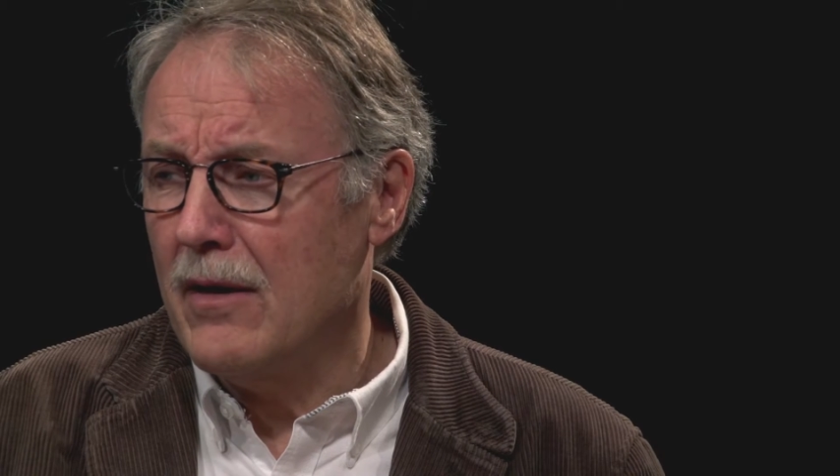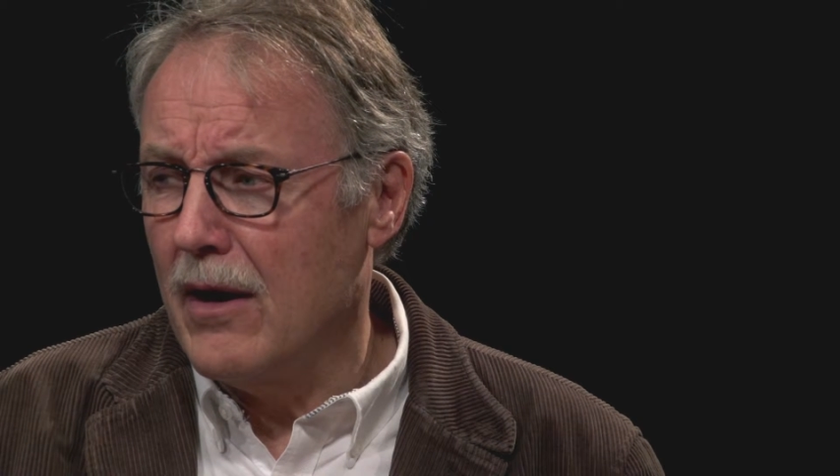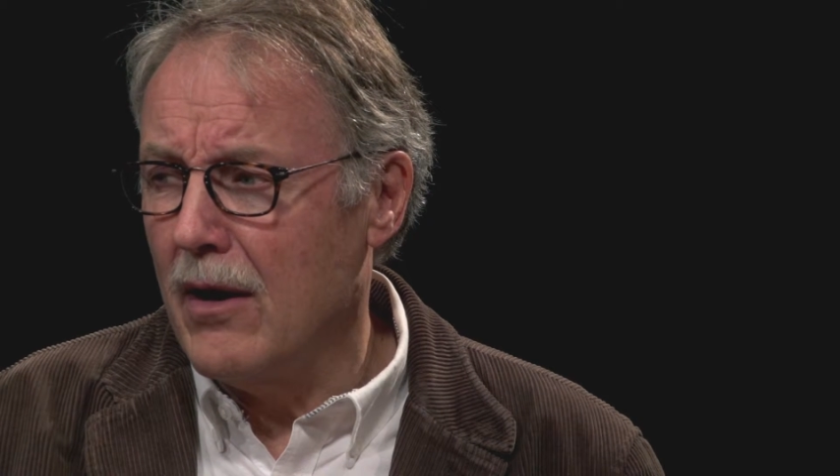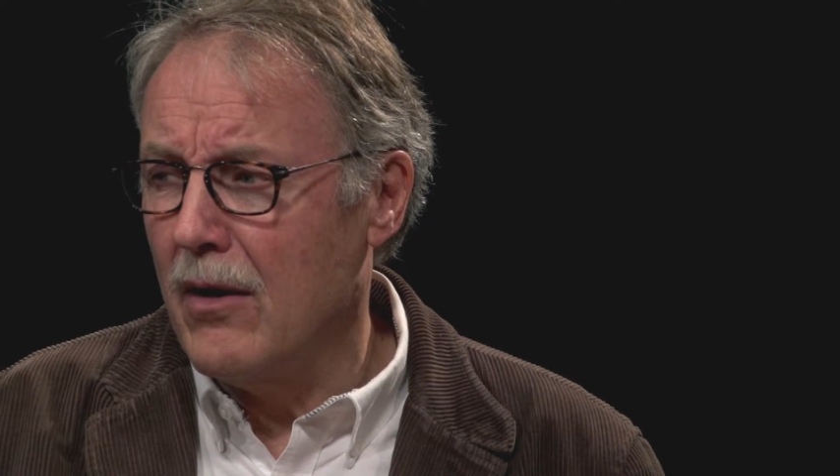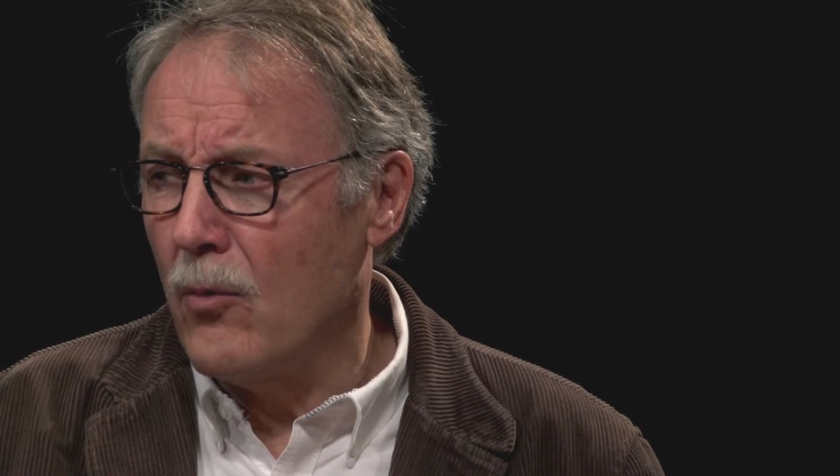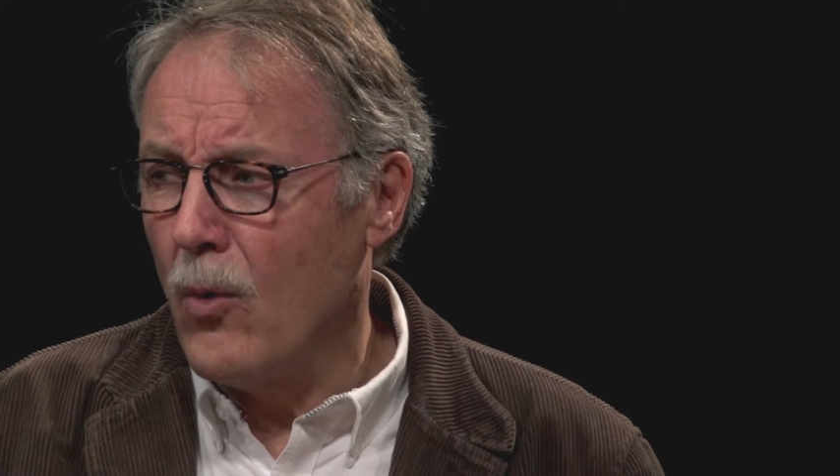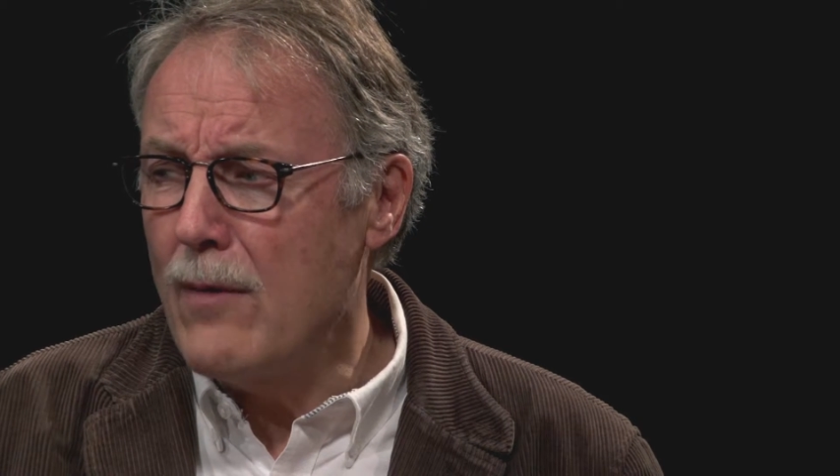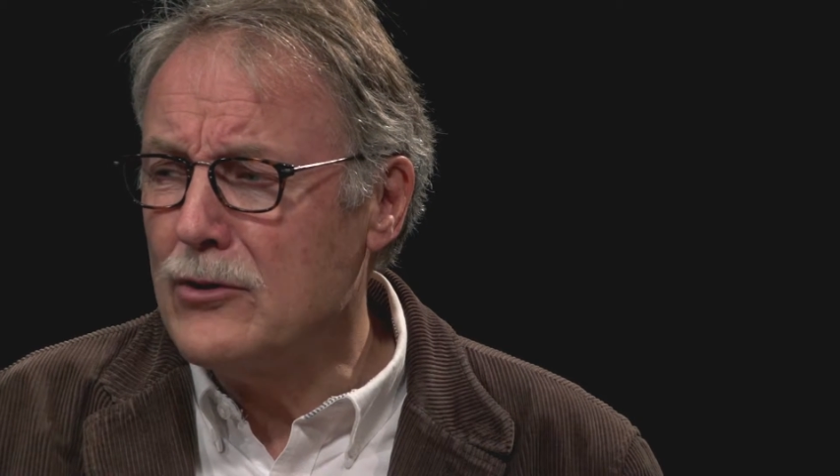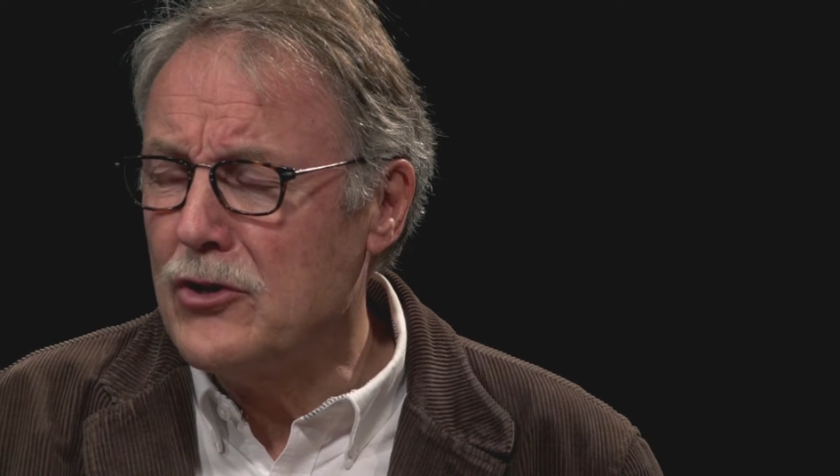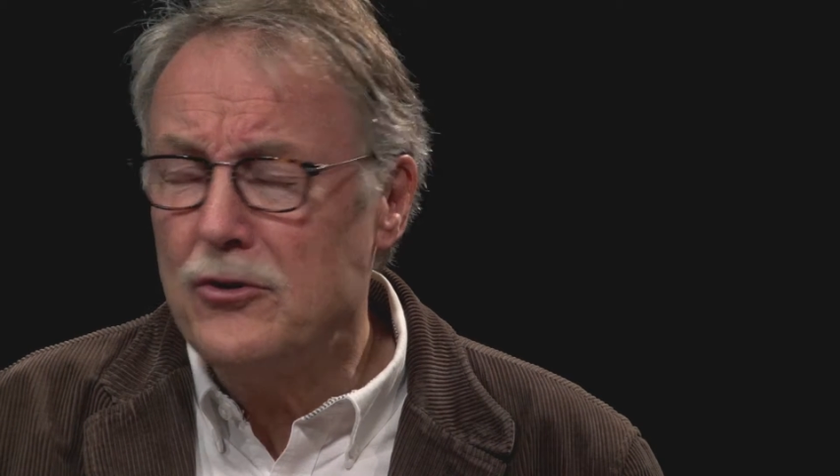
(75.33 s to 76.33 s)
Why
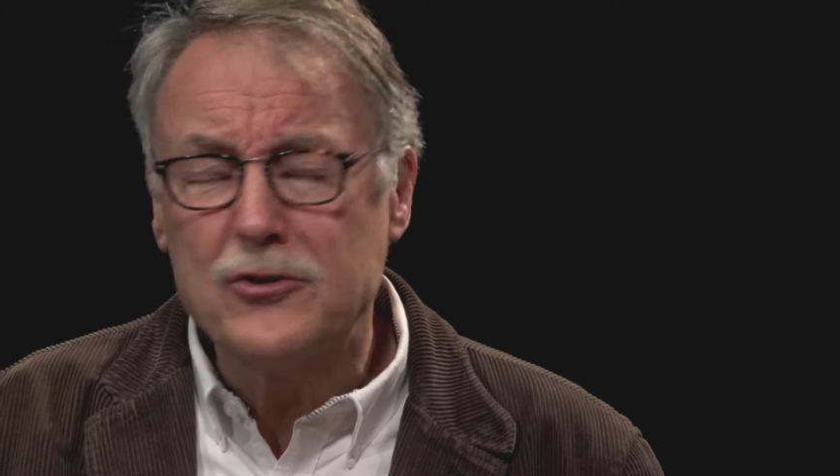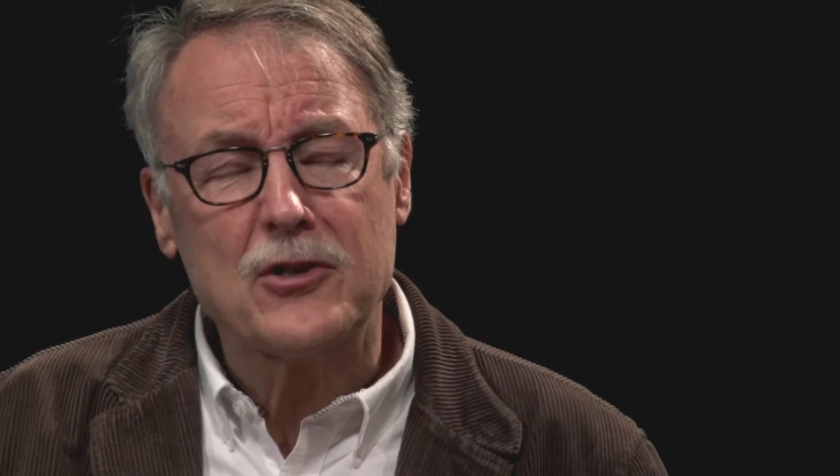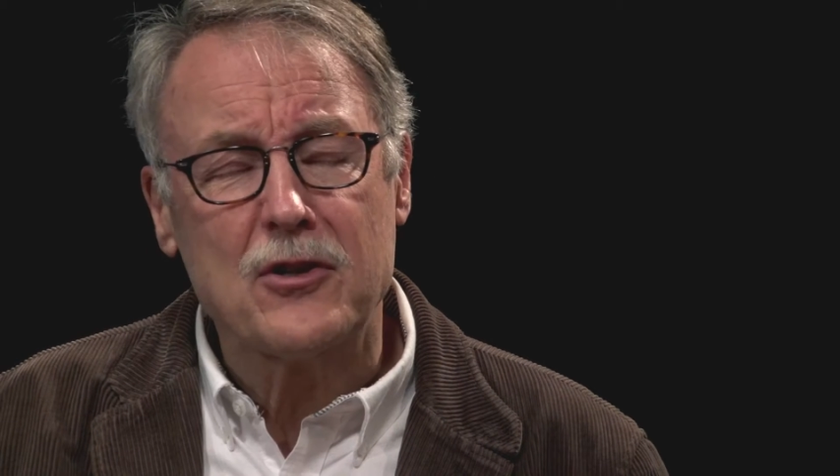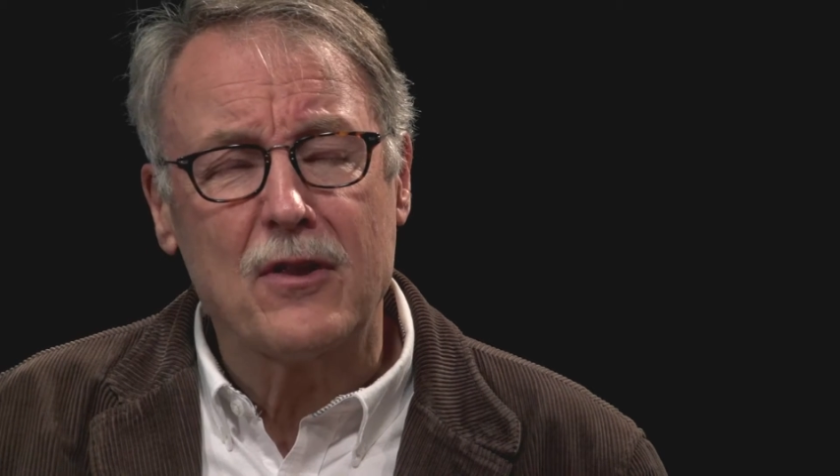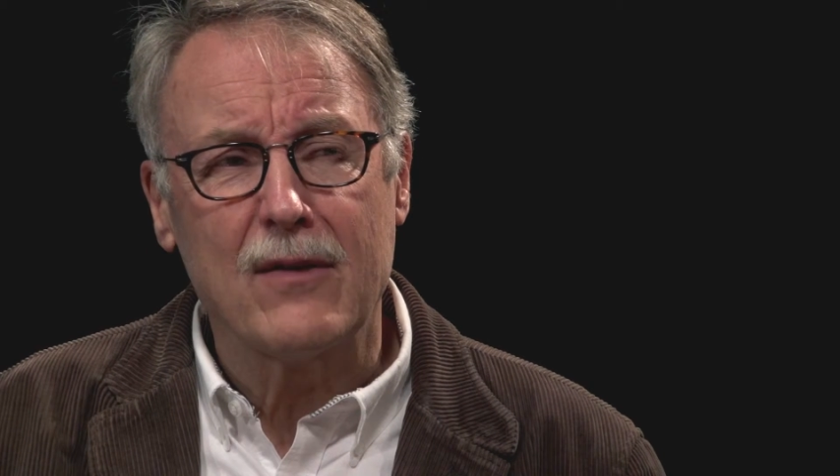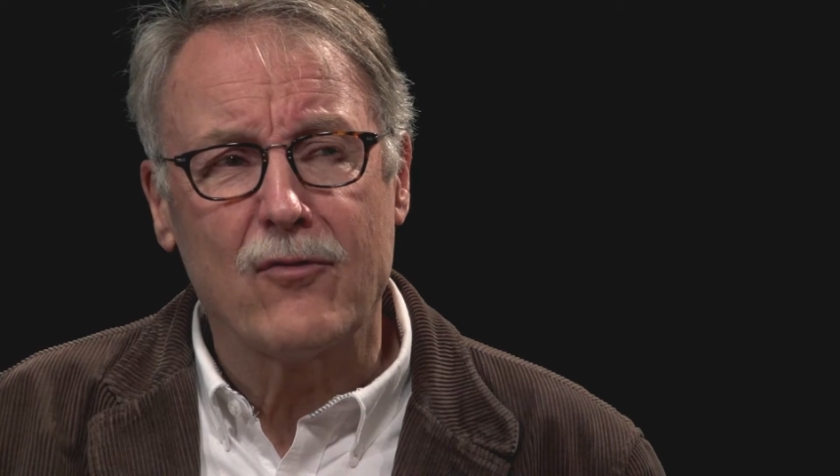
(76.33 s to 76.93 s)
would you do such a thing